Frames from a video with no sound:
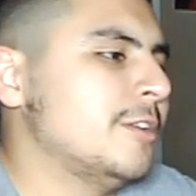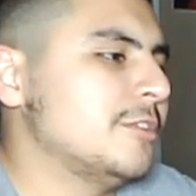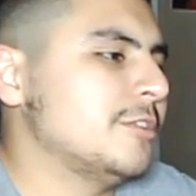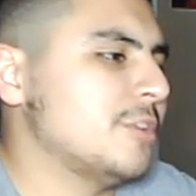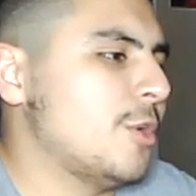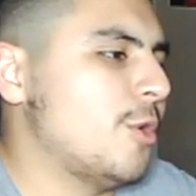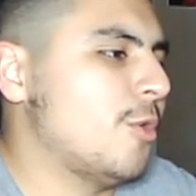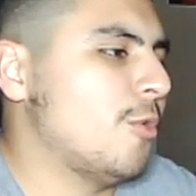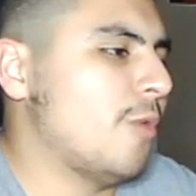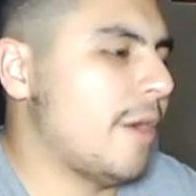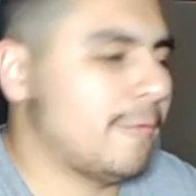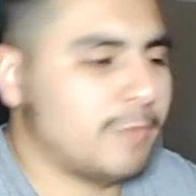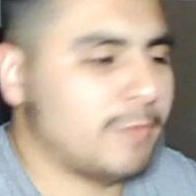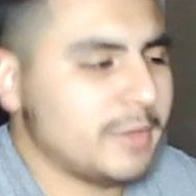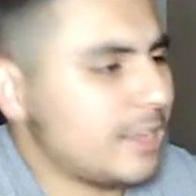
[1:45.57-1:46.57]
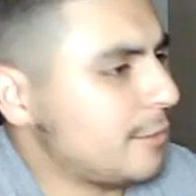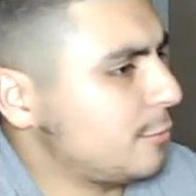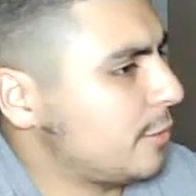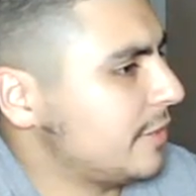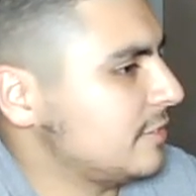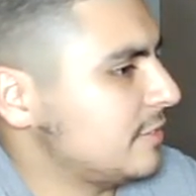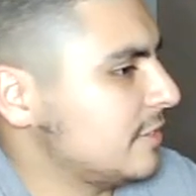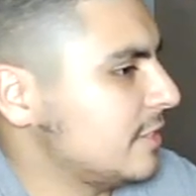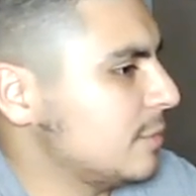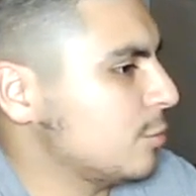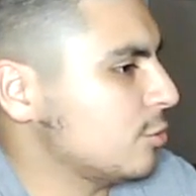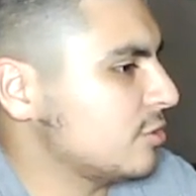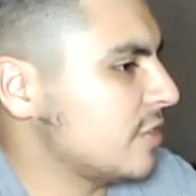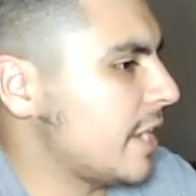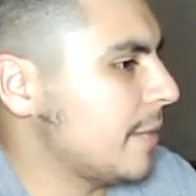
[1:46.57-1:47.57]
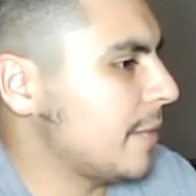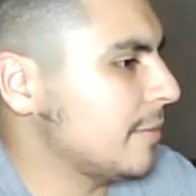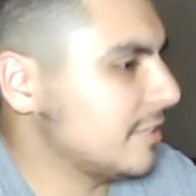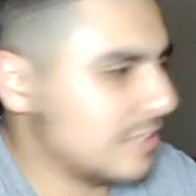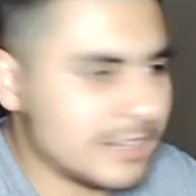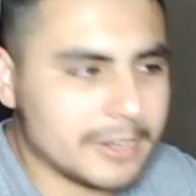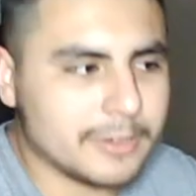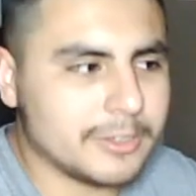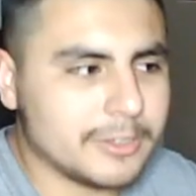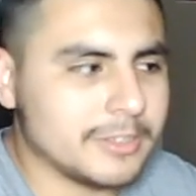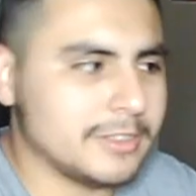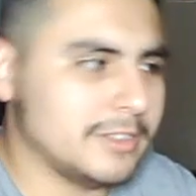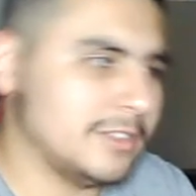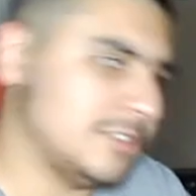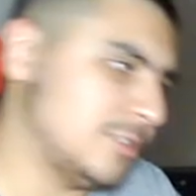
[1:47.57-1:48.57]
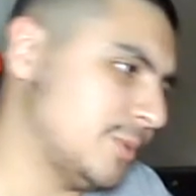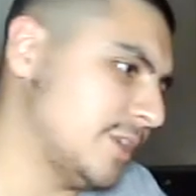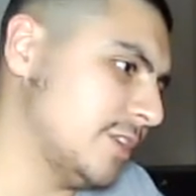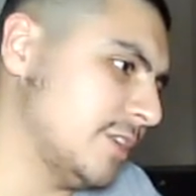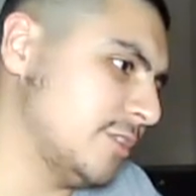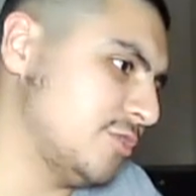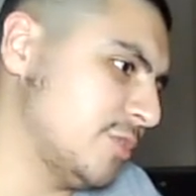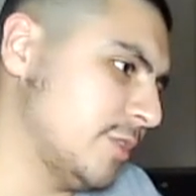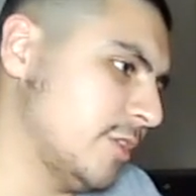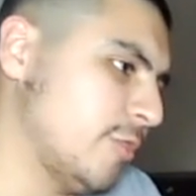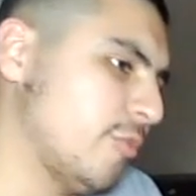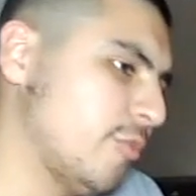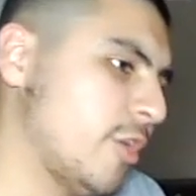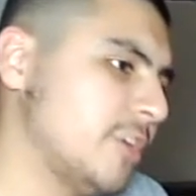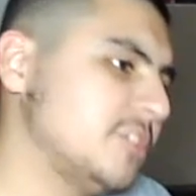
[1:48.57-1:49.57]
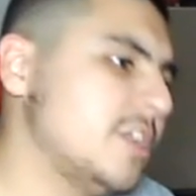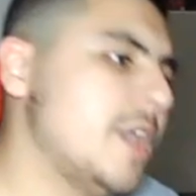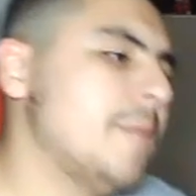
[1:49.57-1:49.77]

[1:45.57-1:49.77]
So, without wasting any more time, let's get out into it. Adrenaline Rush.